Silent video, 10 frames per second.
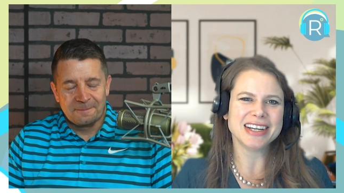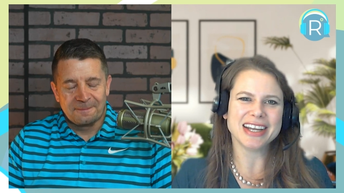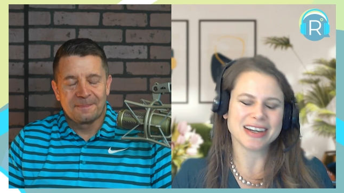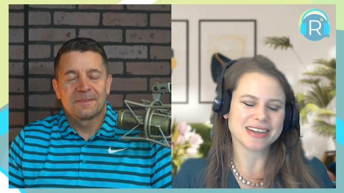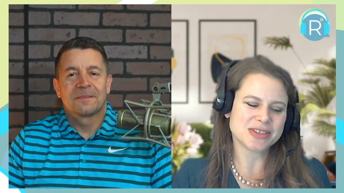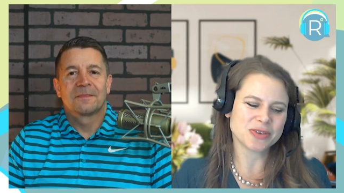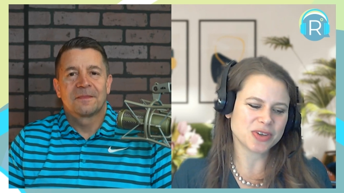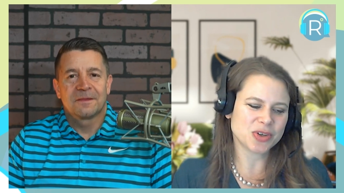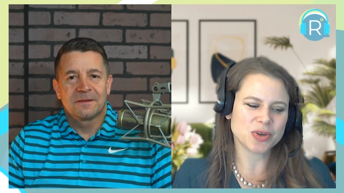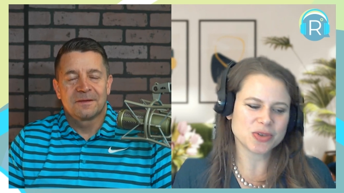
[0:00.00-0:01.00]
Speaker 1: yeah.
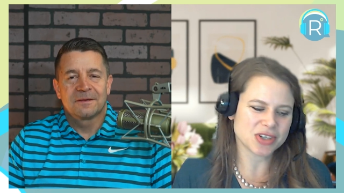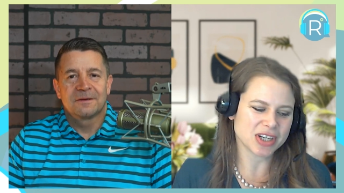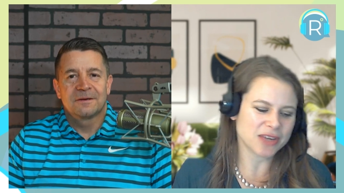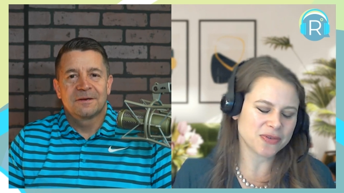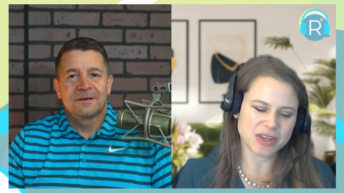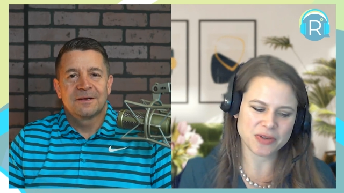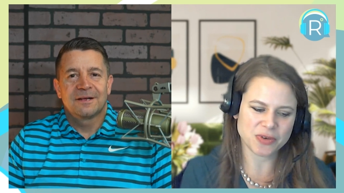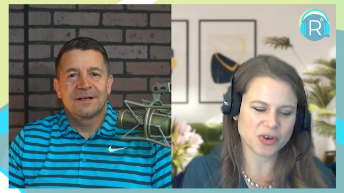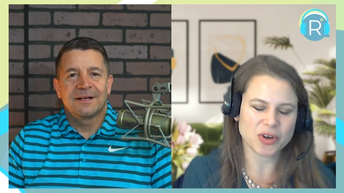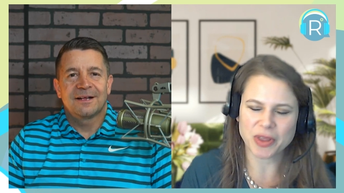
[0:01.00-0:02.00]
So kudos to give,
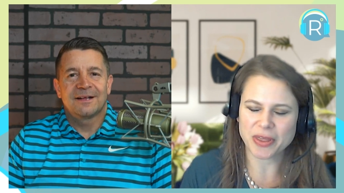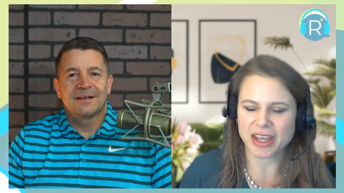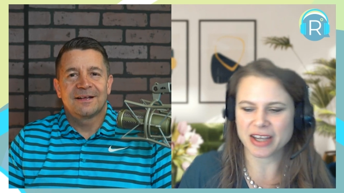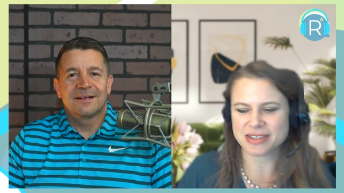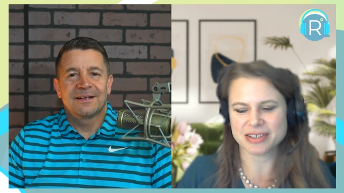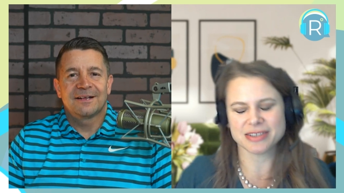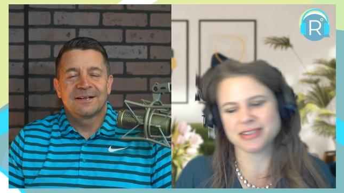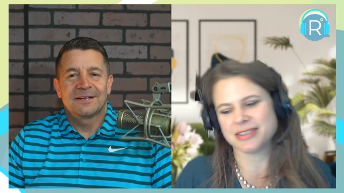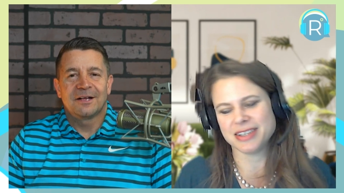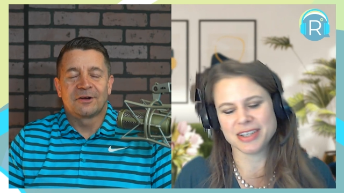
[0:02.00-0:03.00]
give her all the thanks.
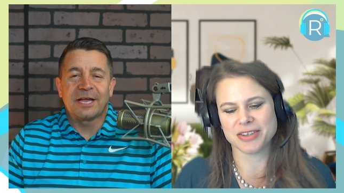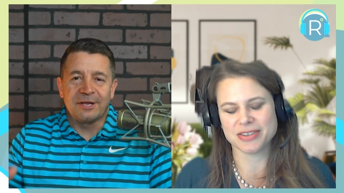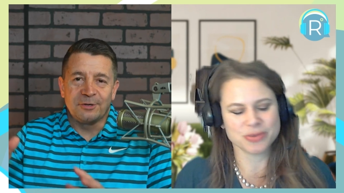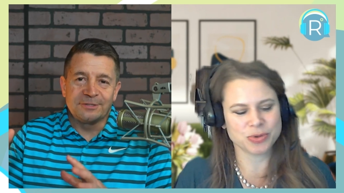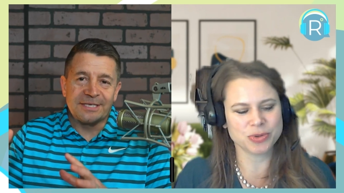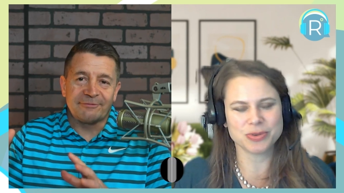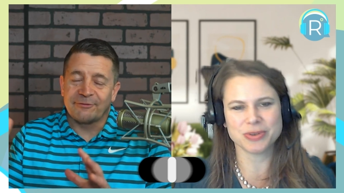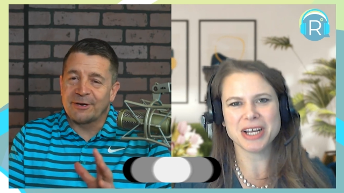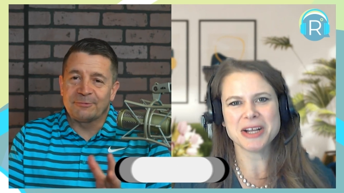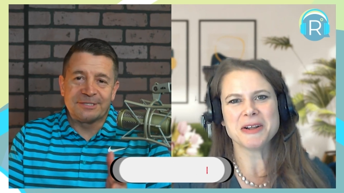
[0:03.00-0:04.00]
It's okay. Know, and who's that
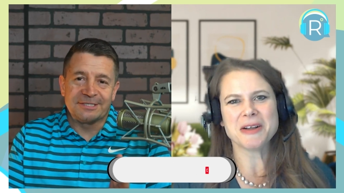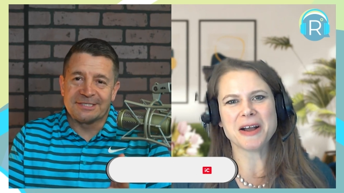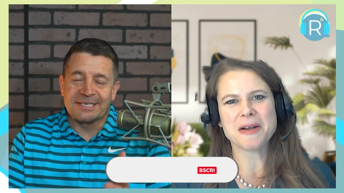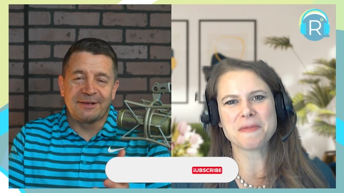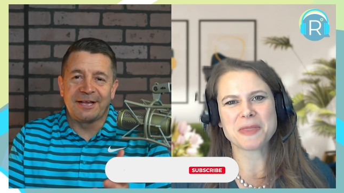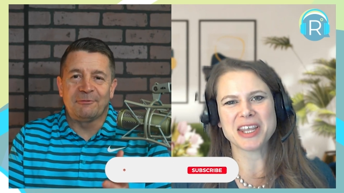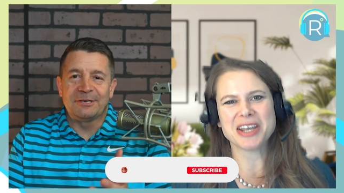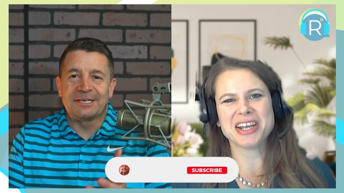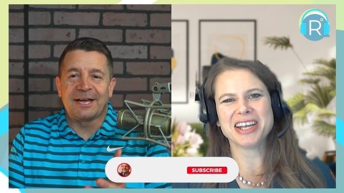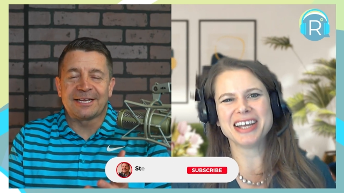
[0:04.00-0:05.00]
Speaker 2: friend? We should just um, get,
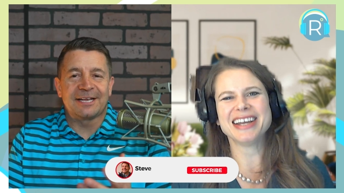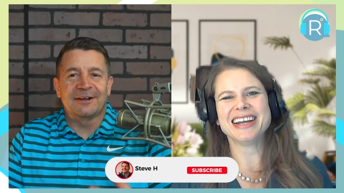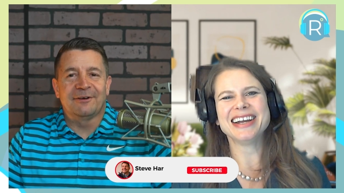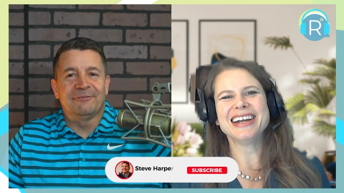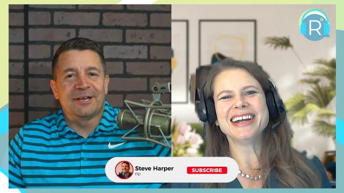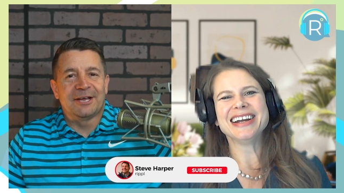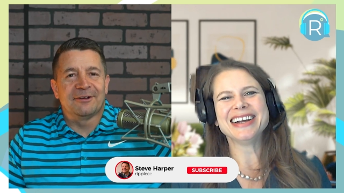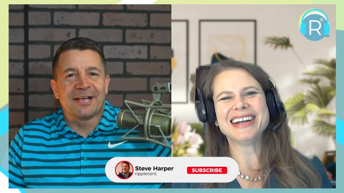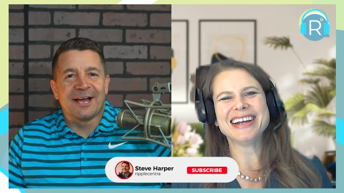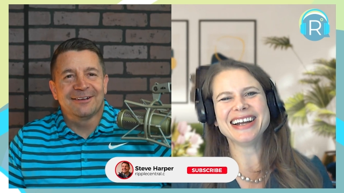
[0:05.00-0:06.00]
we got to get it on
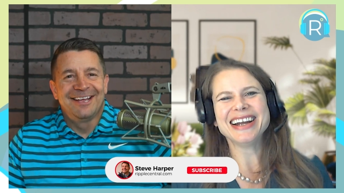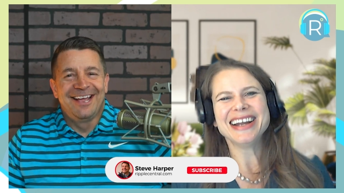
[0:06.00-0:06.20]
video now.